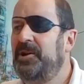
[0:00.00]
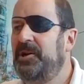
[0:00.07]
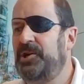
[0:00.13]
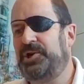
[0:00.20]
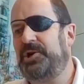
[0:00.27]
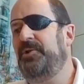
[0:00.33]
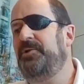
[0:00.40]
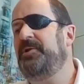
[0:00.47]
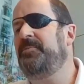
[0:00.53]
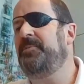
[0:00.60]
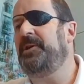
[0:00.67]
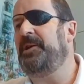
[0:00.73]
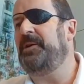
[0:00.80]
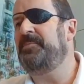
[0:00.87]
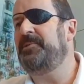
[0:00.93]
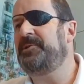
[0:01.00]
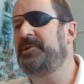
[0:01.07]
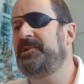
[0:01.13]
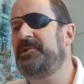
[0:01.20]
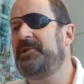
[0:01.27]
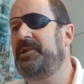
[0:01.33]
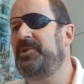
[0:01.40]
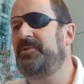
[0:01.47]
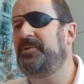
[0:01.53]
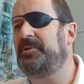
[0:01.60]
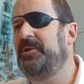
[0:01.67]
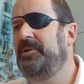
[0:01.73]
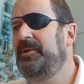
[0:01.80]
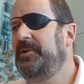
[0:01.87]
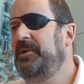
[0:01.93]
He showed them the numbers and said, look,